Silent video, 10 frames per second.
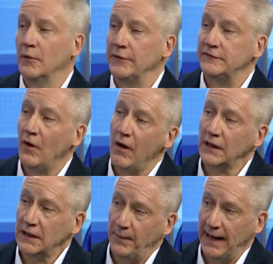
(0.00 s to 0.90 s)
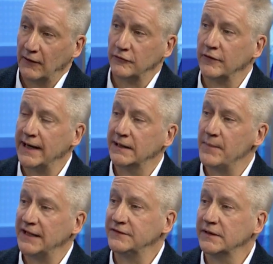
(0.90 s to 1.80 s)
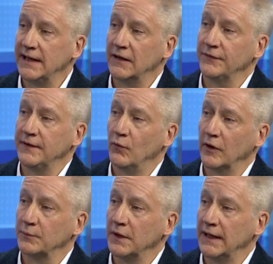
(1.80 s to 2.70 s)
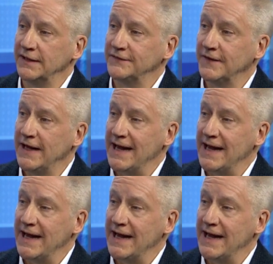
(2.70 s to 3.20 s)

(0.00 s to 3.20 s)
when we talk about creating a mentally healthy workplace,